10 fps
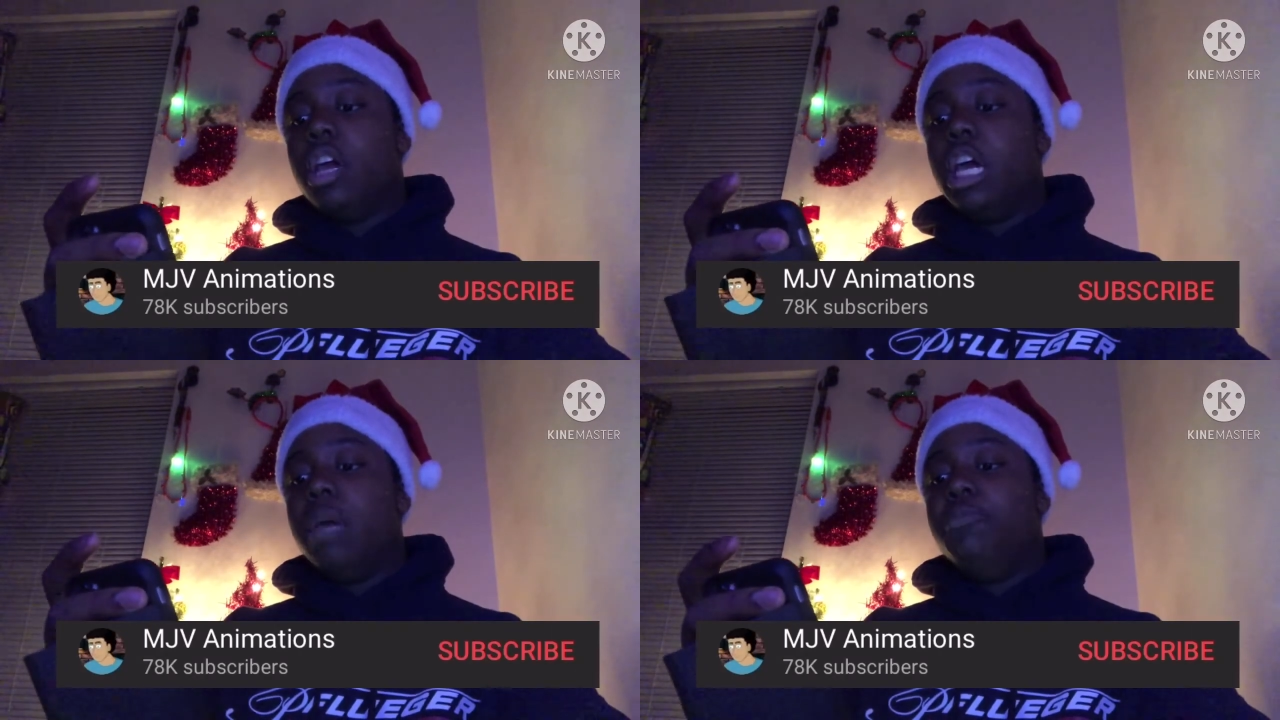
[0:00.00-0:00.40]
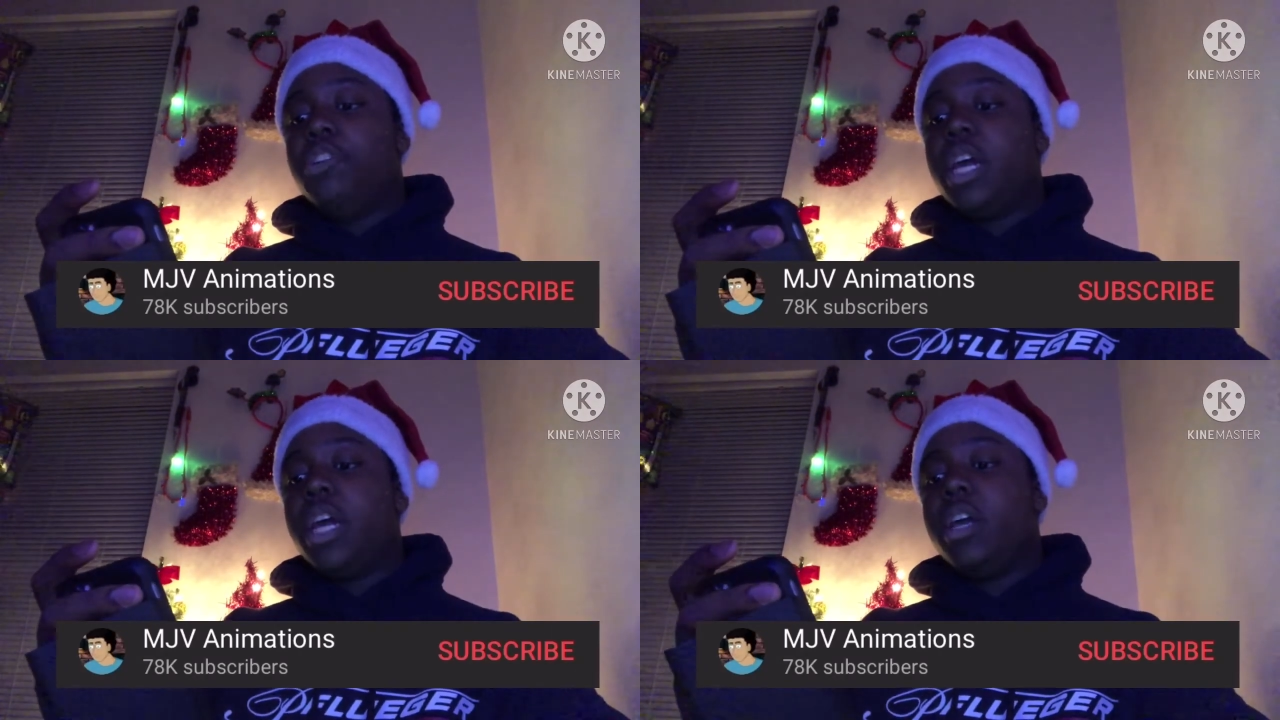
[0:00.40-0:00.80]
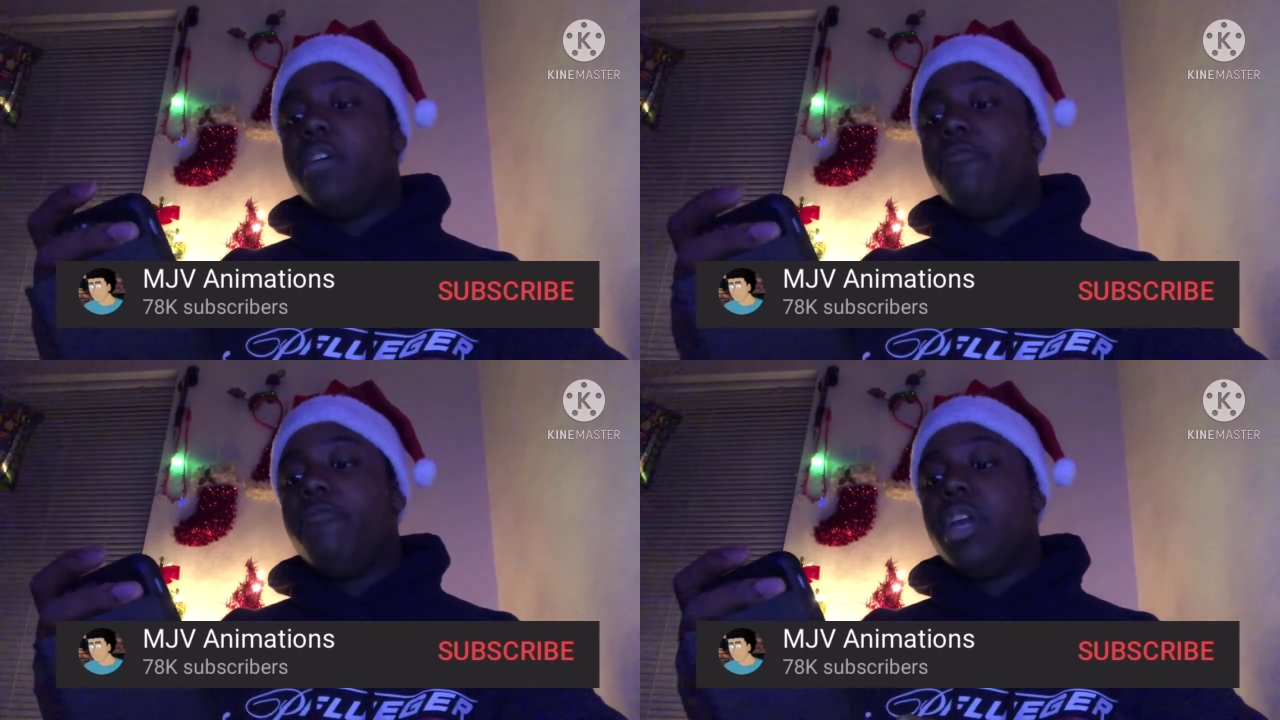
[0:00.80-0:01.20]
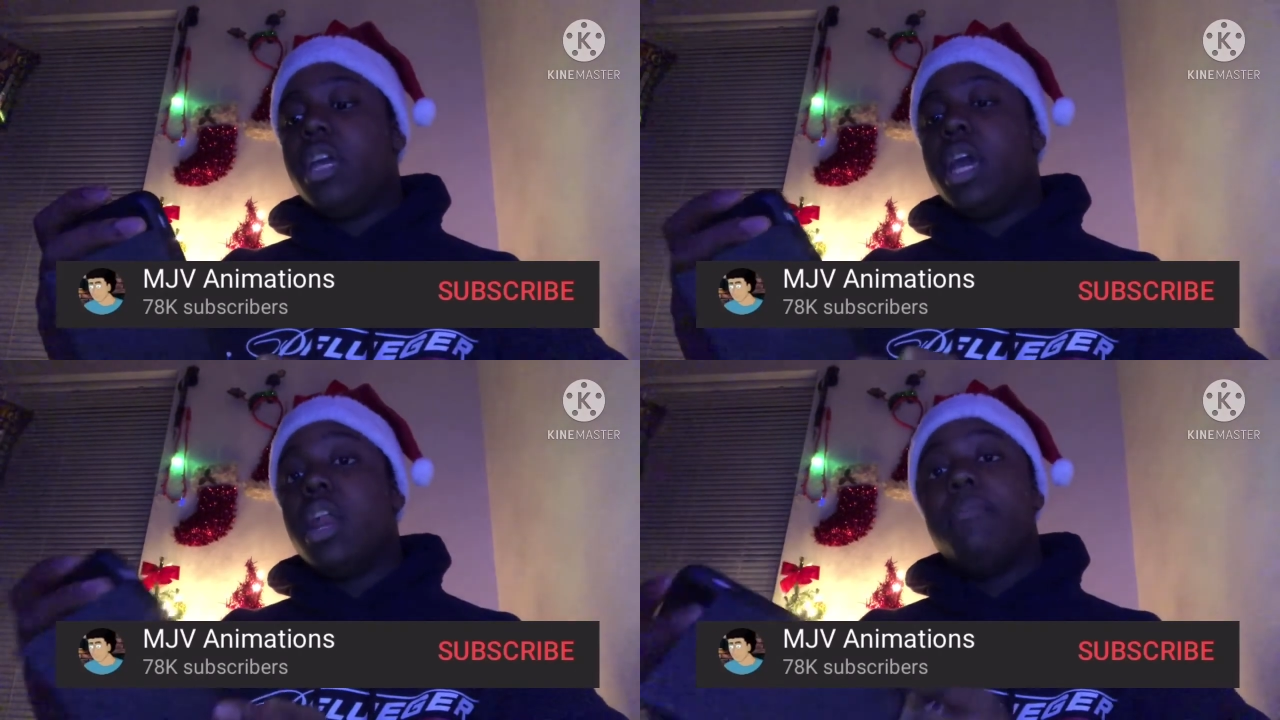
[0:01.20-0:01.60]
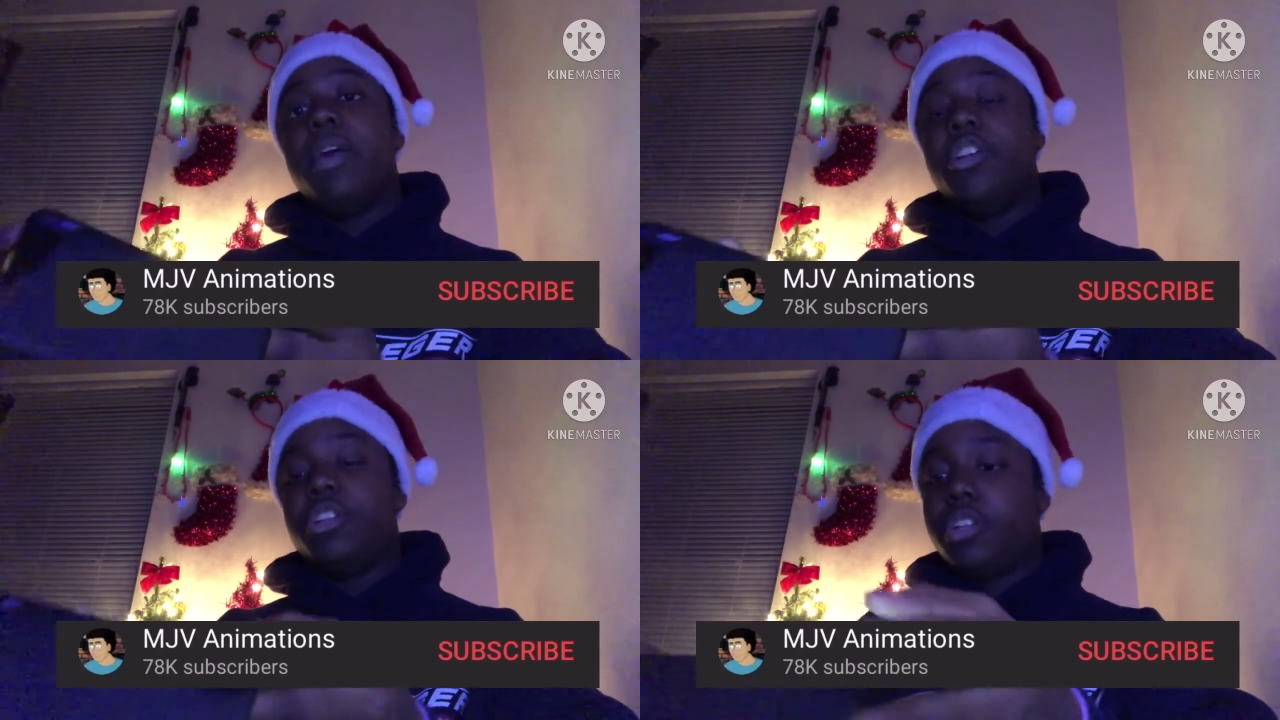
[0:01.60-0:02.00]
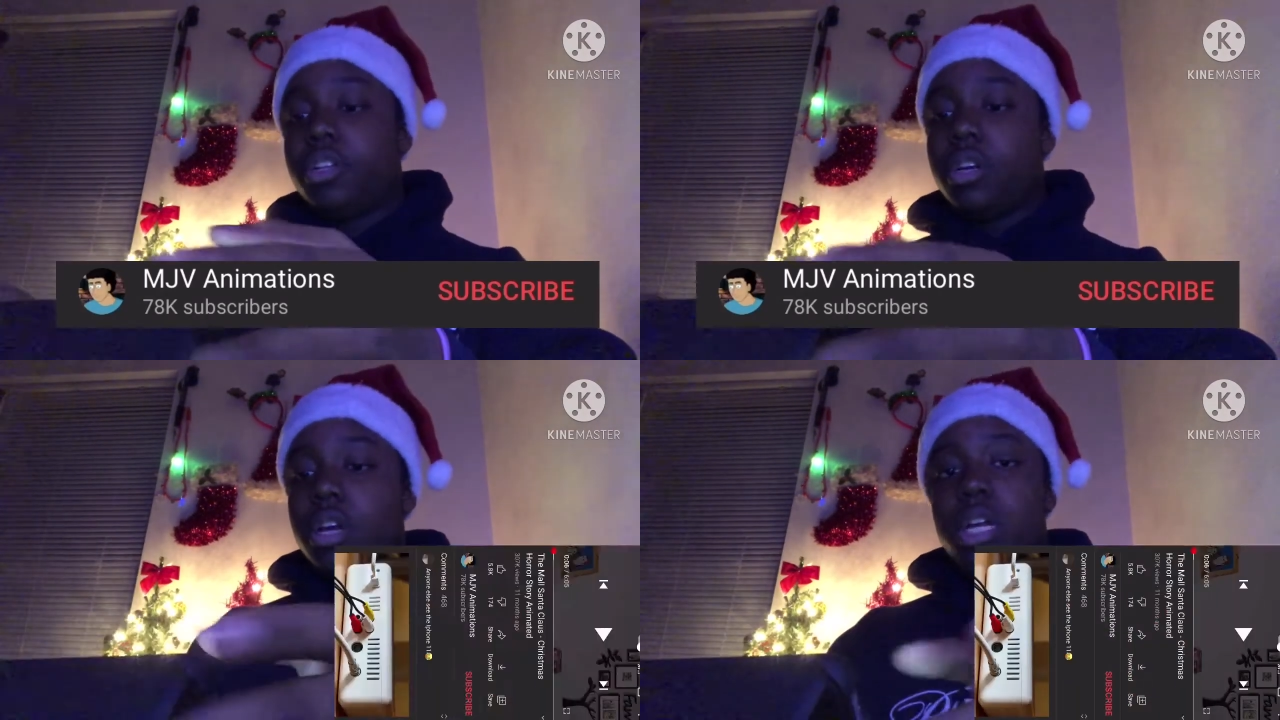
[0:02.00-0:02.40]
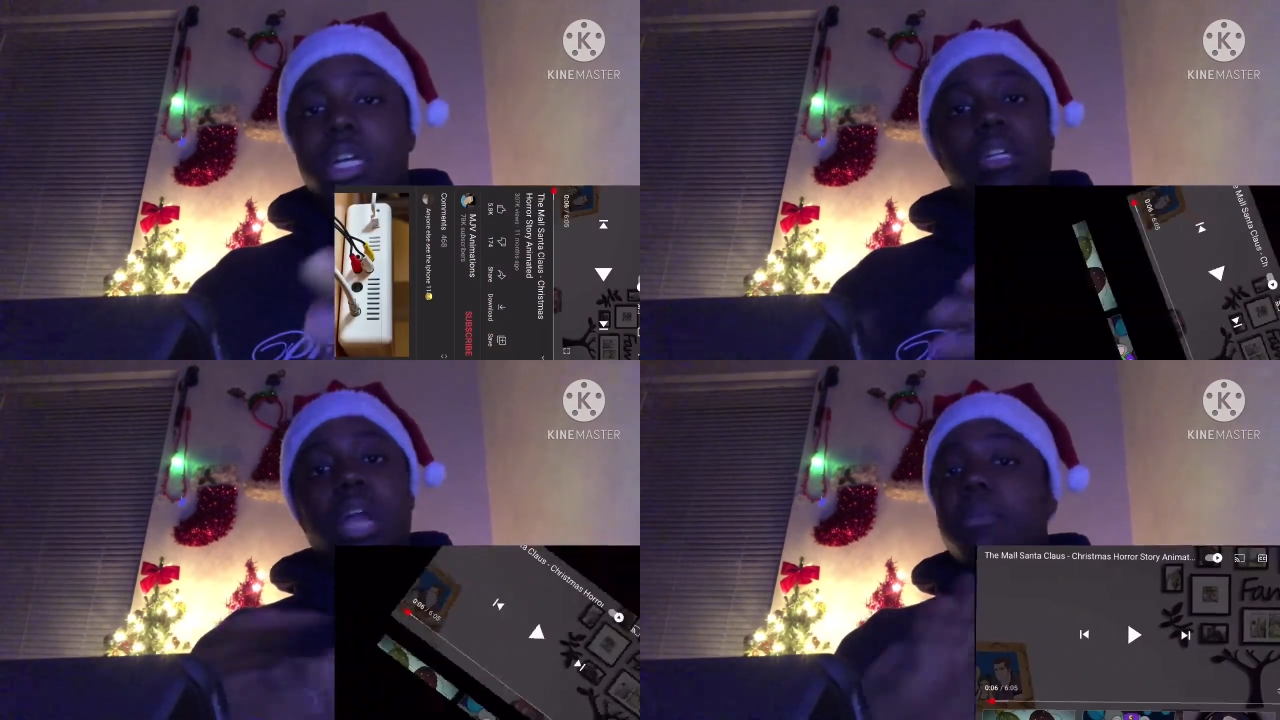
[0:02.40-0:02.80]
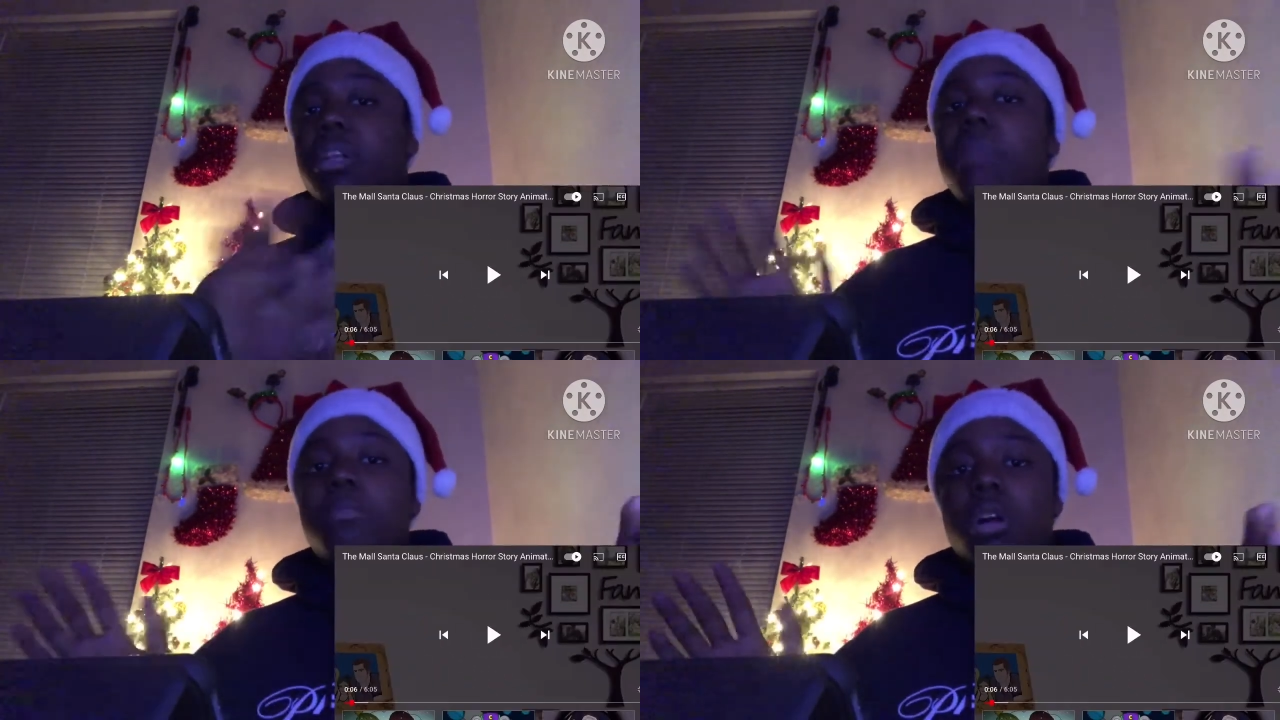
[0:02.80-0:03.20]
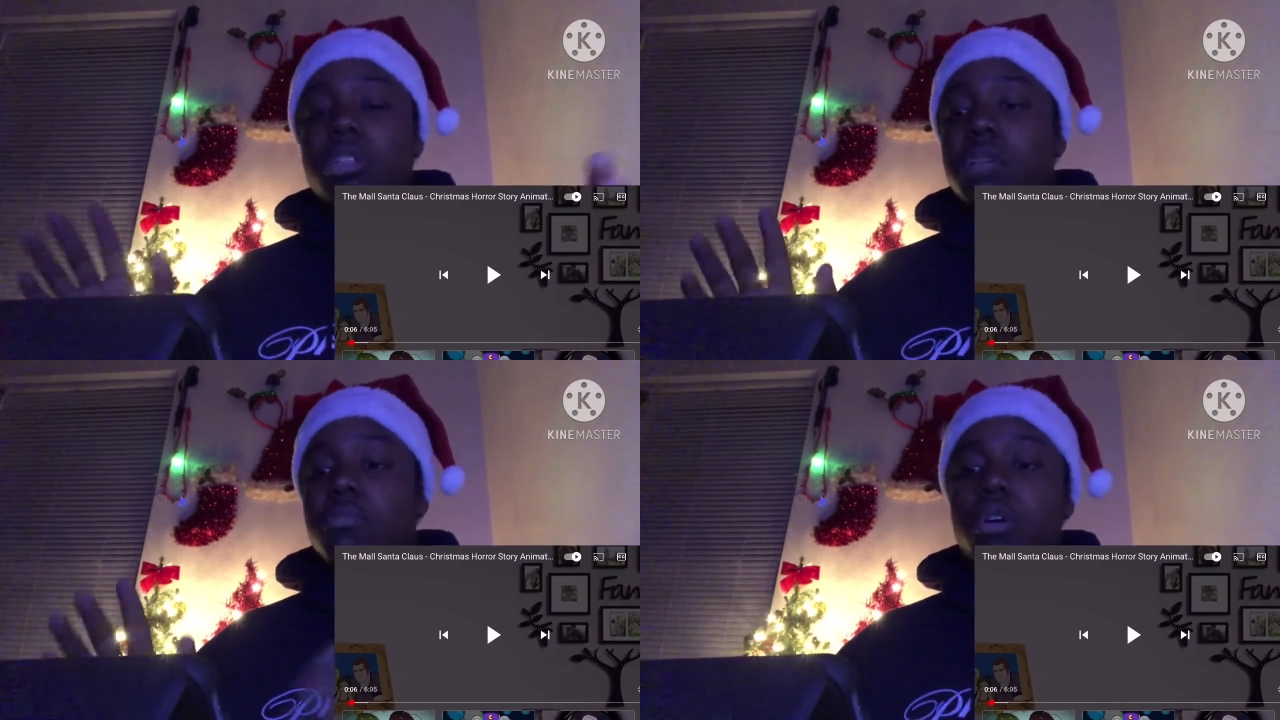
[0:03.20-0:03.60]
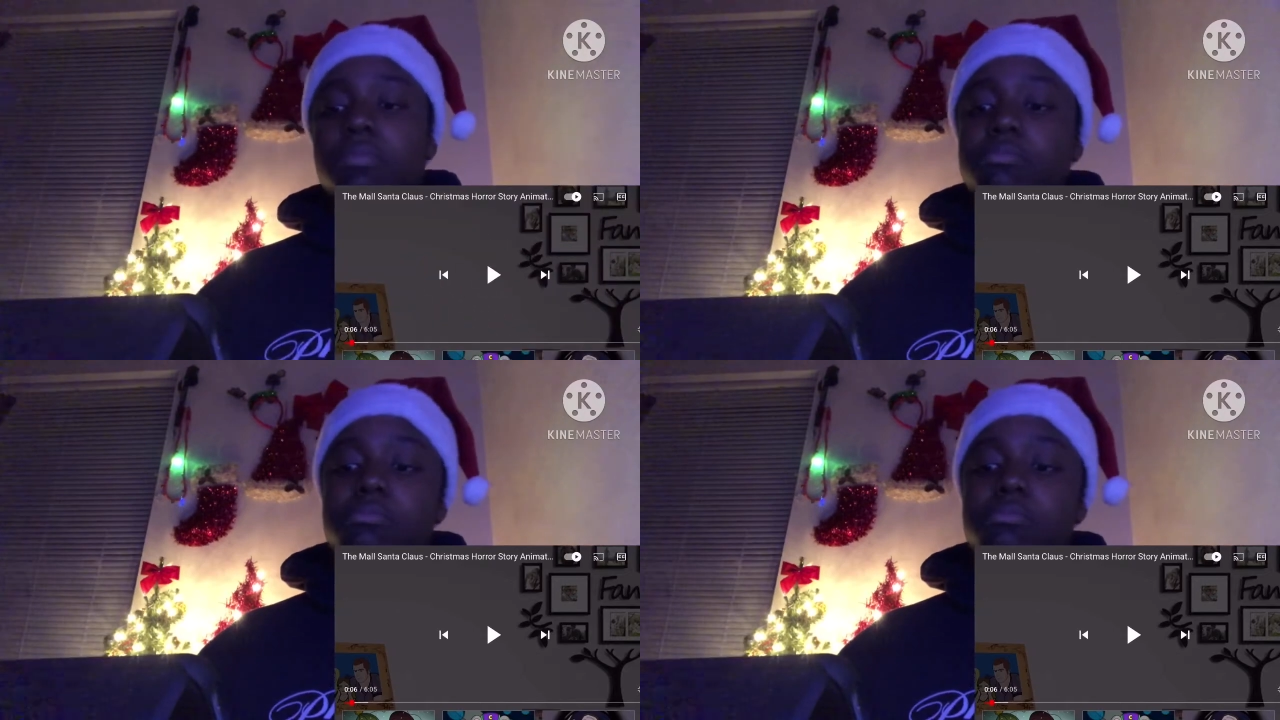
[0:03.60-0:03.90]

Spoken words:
MJV Animations. It's not by Llama Arts anymore.